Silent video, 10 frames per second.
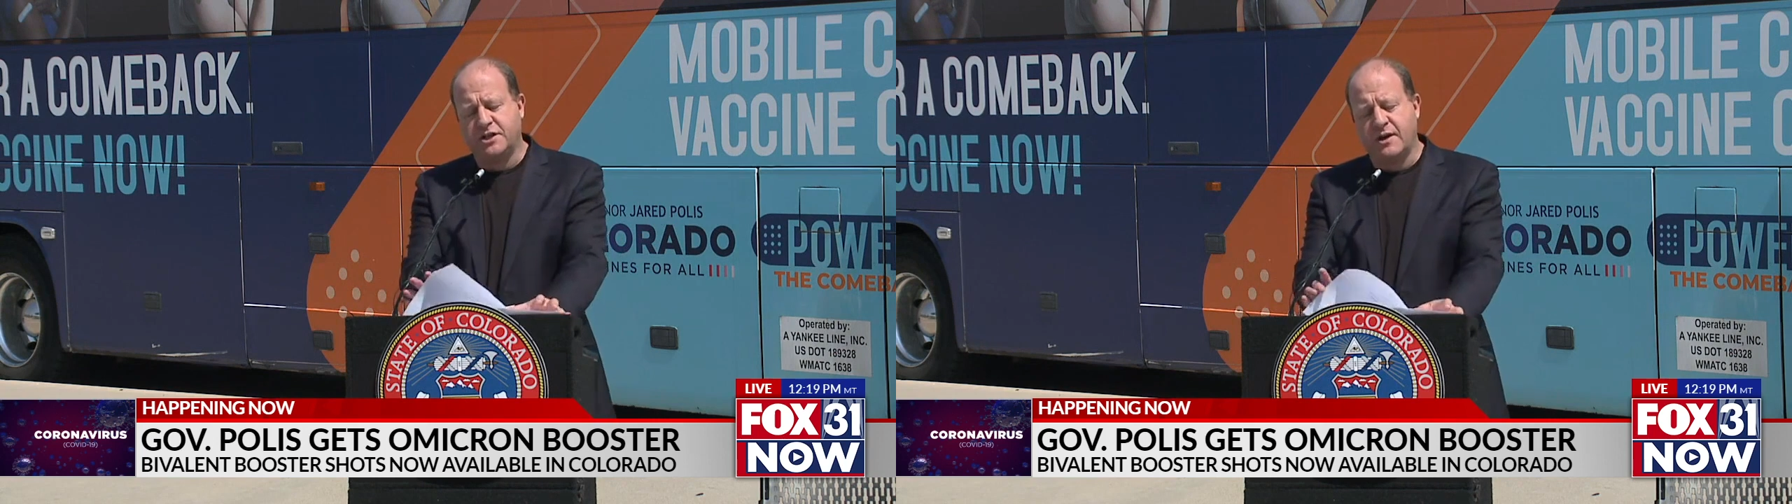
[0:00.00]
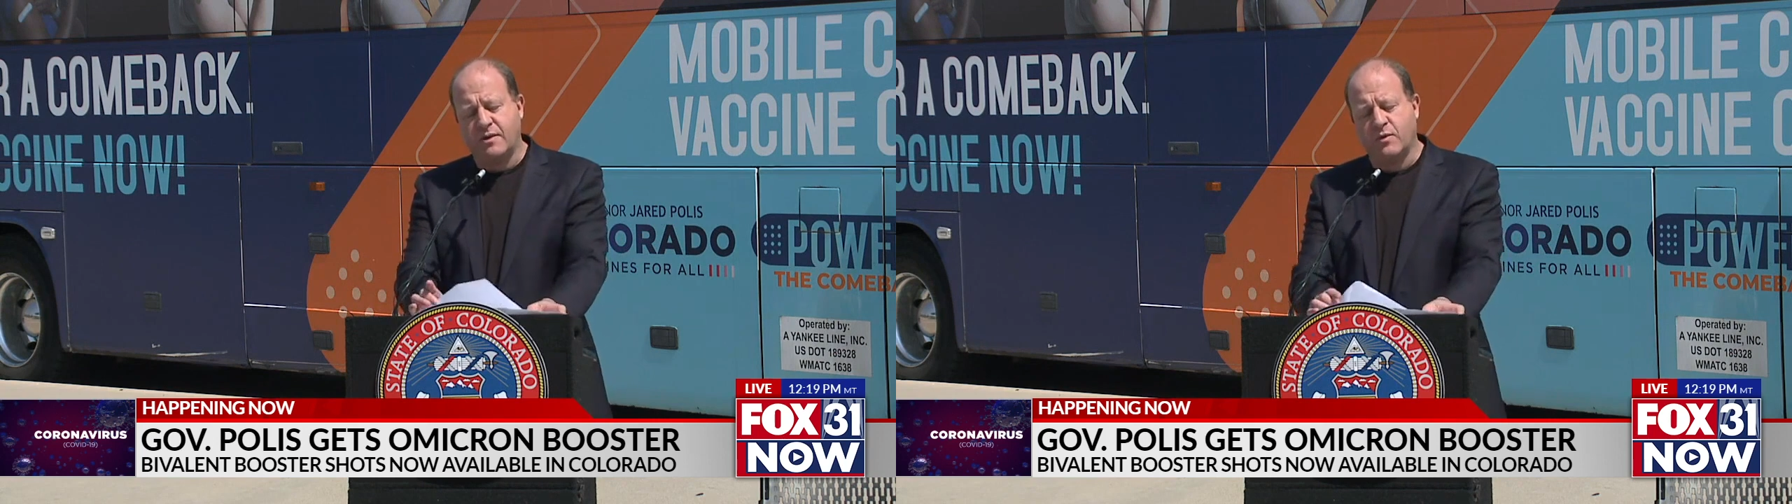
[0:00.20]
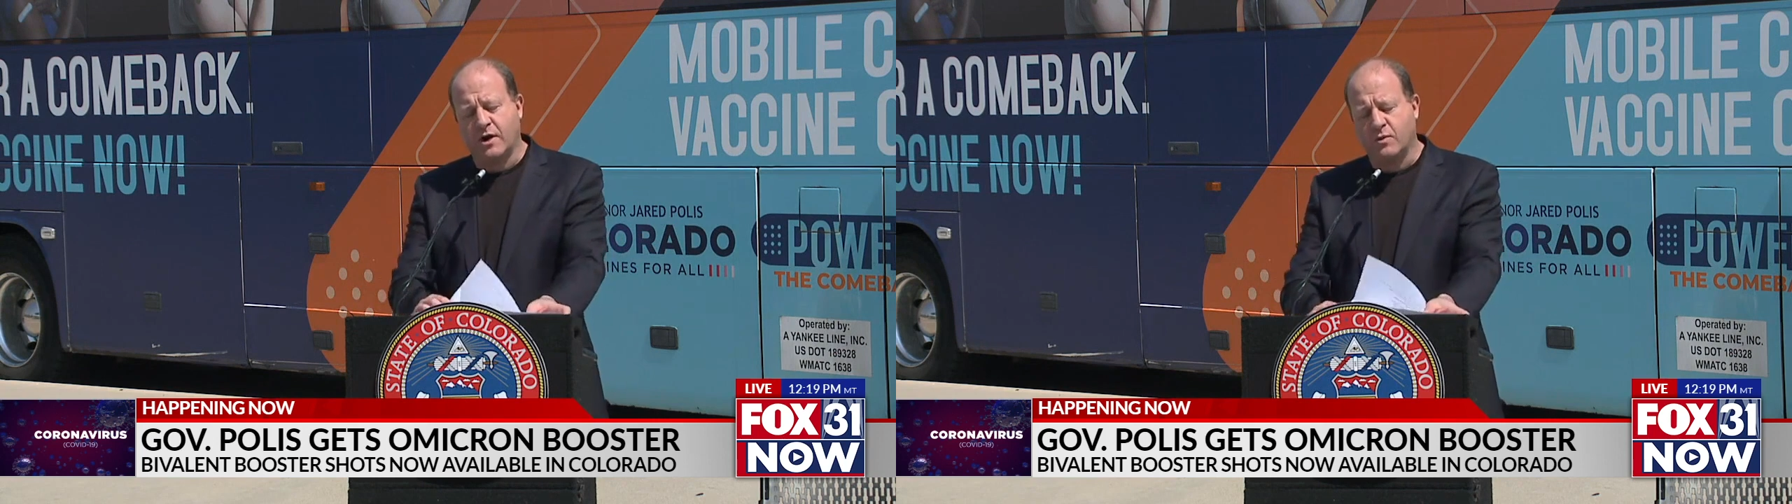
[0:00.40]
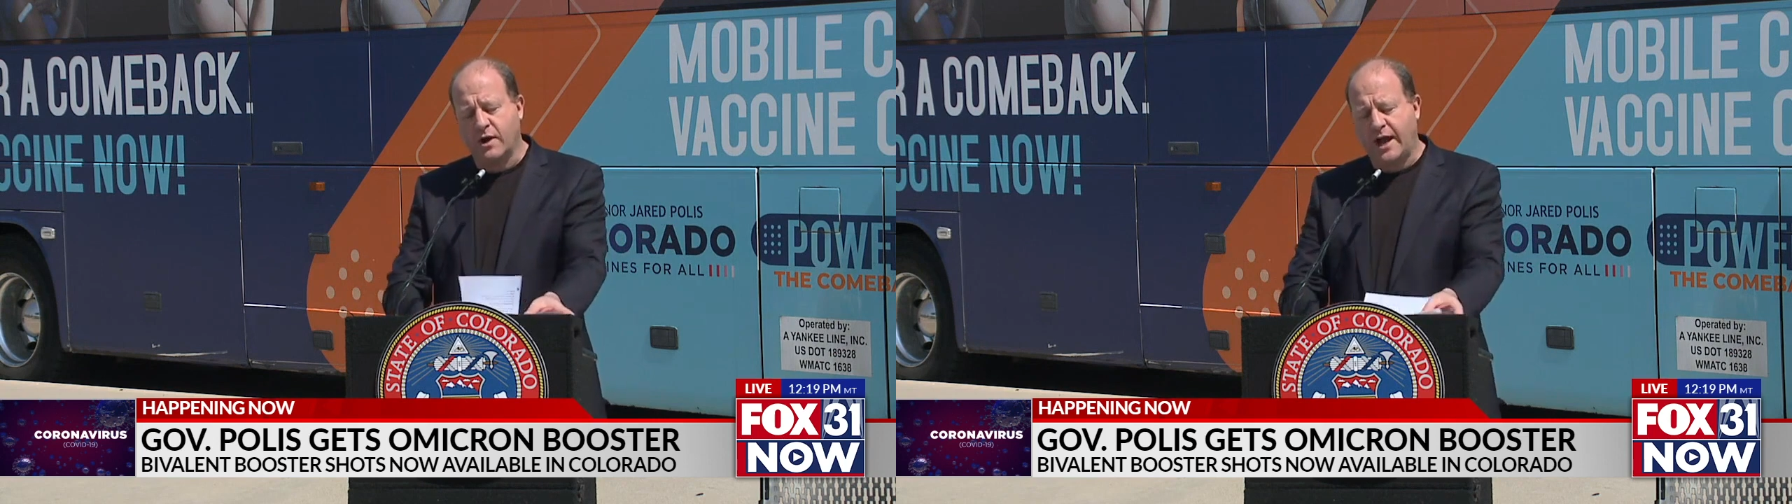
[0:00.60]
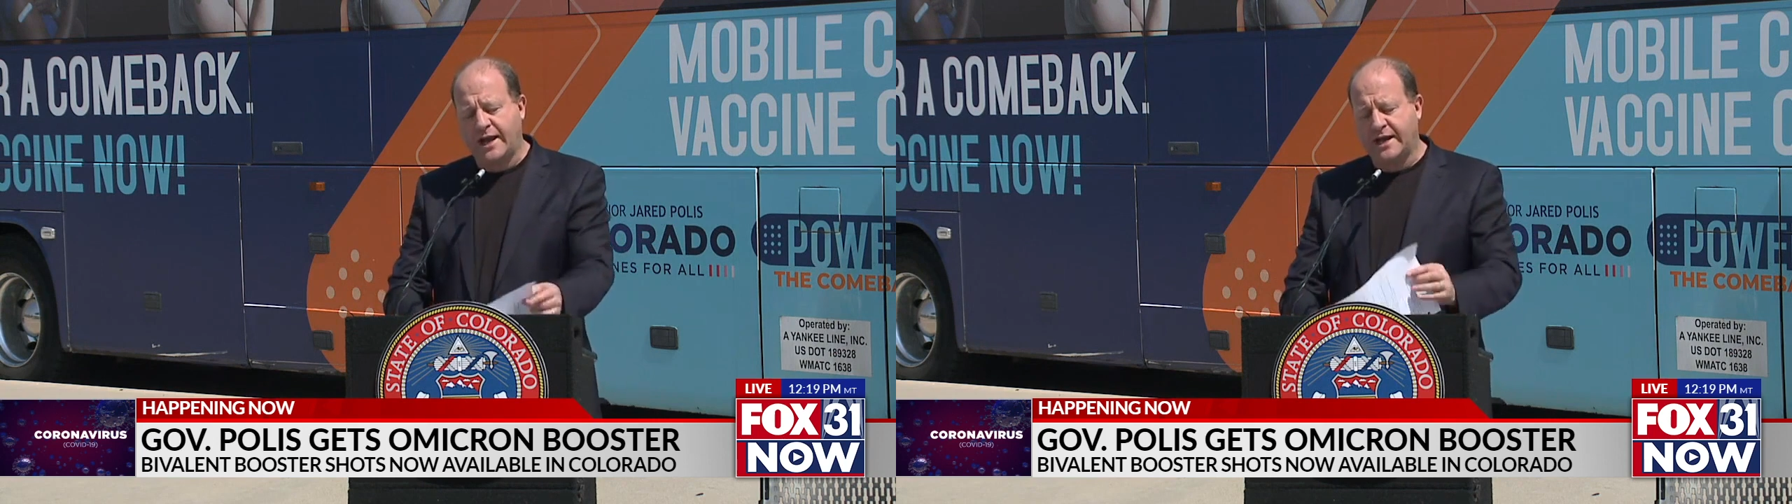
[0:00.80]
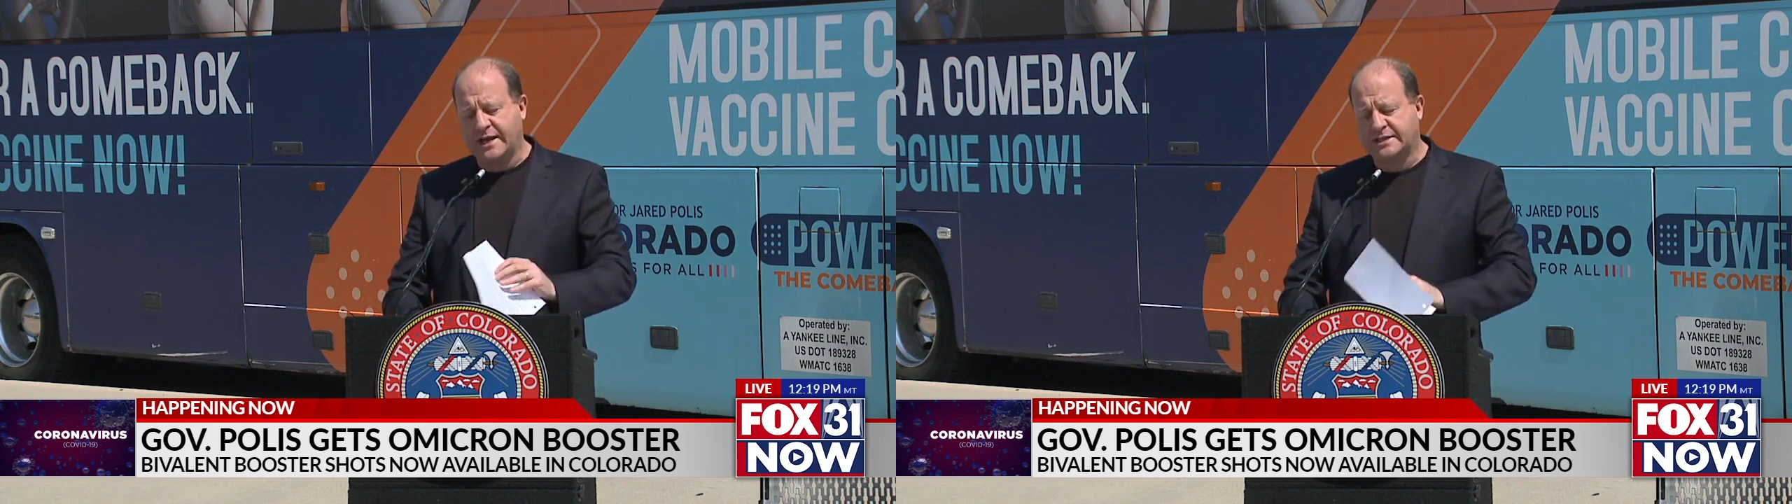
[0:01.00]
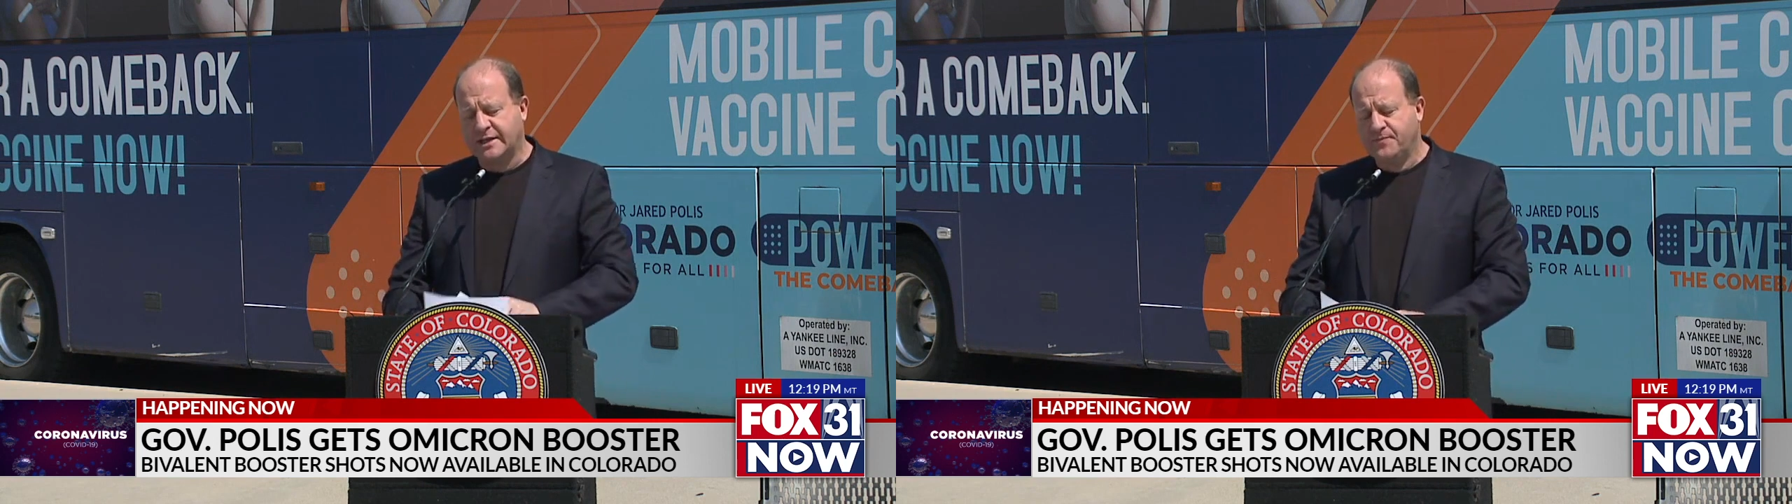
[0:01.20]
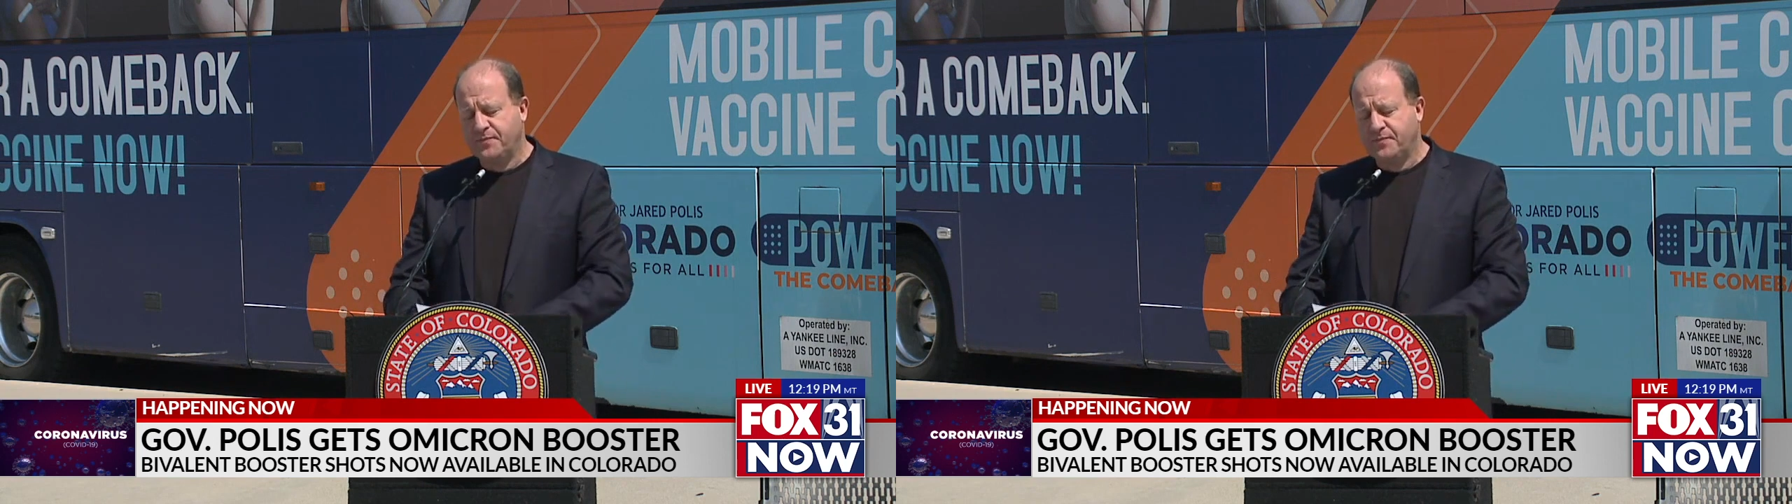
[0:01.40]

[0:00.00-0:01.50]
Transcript: and where we're headed is,